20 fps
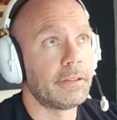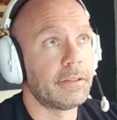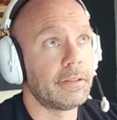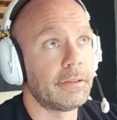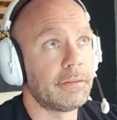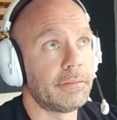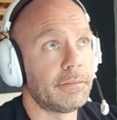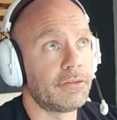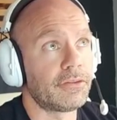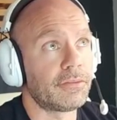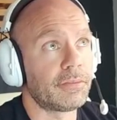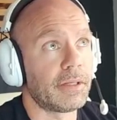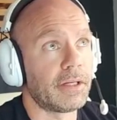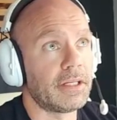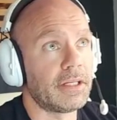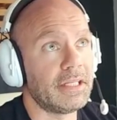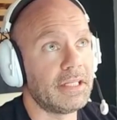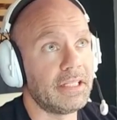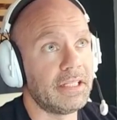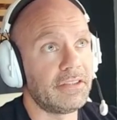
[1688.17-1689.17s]
Just
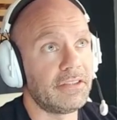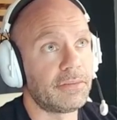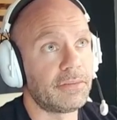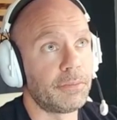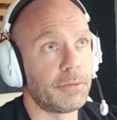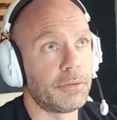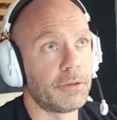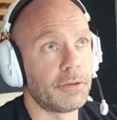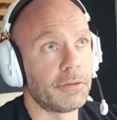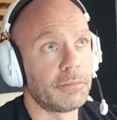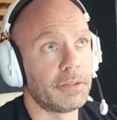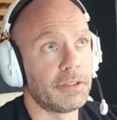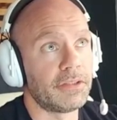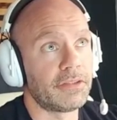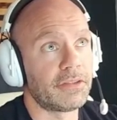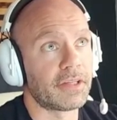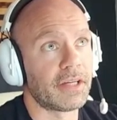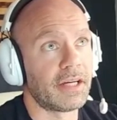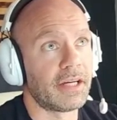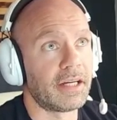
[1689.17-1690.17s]
about any sport
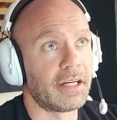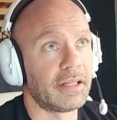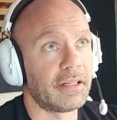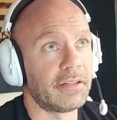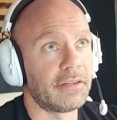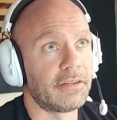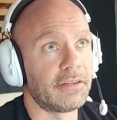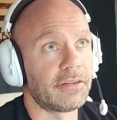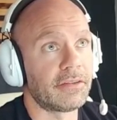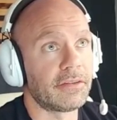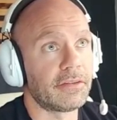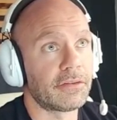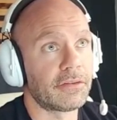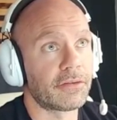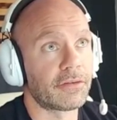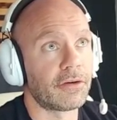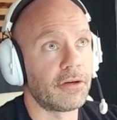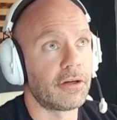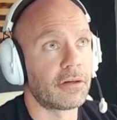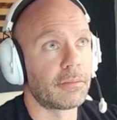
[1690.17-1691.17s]
besides
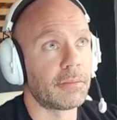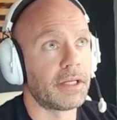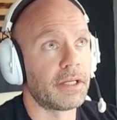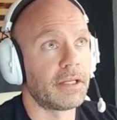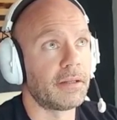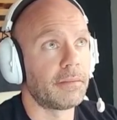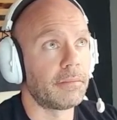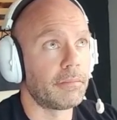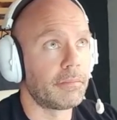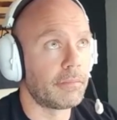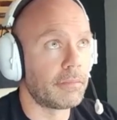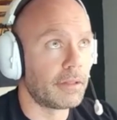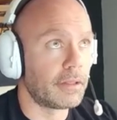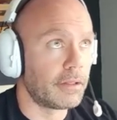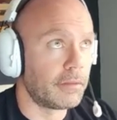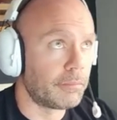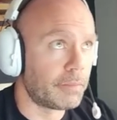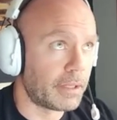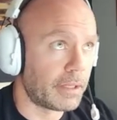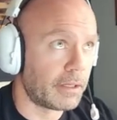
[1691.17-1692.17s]
strongman
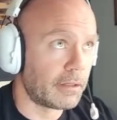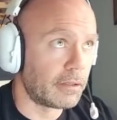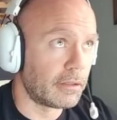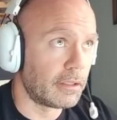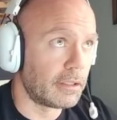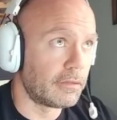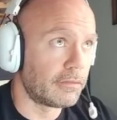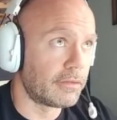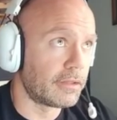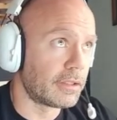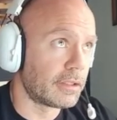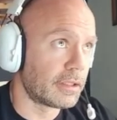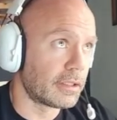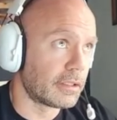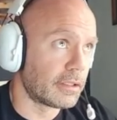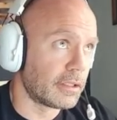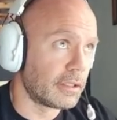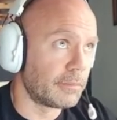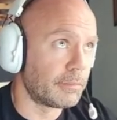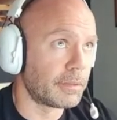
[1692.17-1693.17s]
and powerlifting and
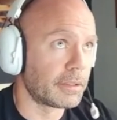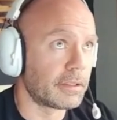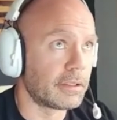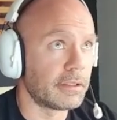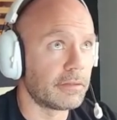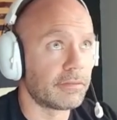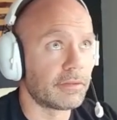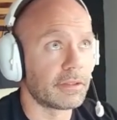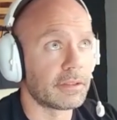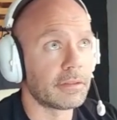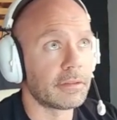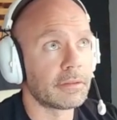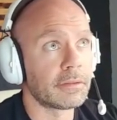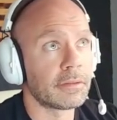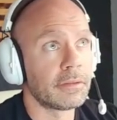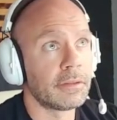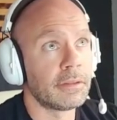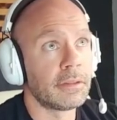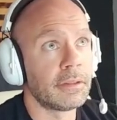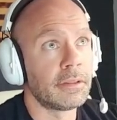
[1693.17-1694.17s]
Olympic lifting
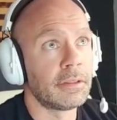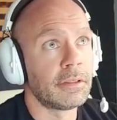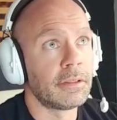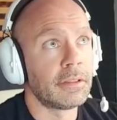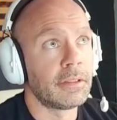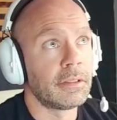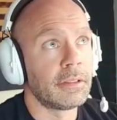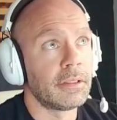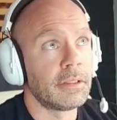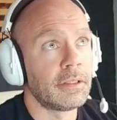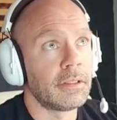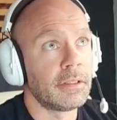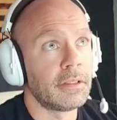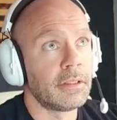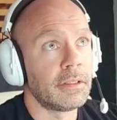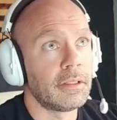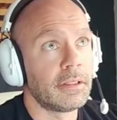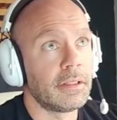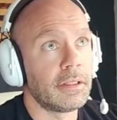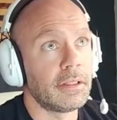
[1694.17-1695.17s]

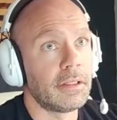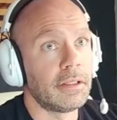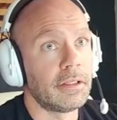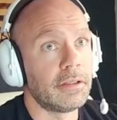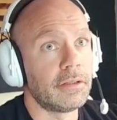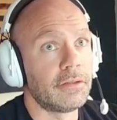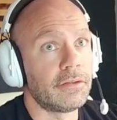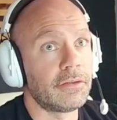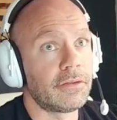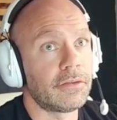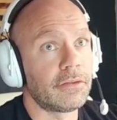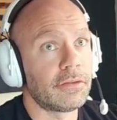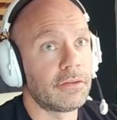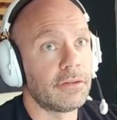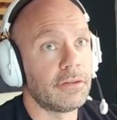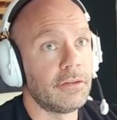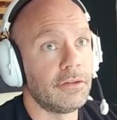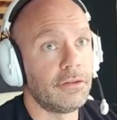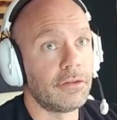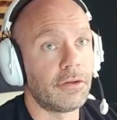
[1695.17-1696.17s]
is
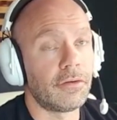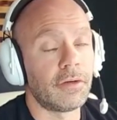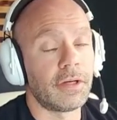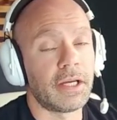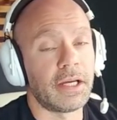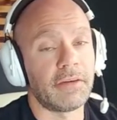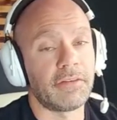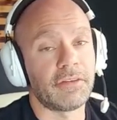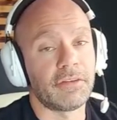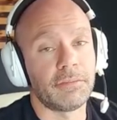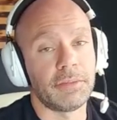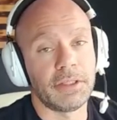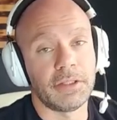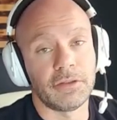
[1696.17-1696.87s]
you don't have to be the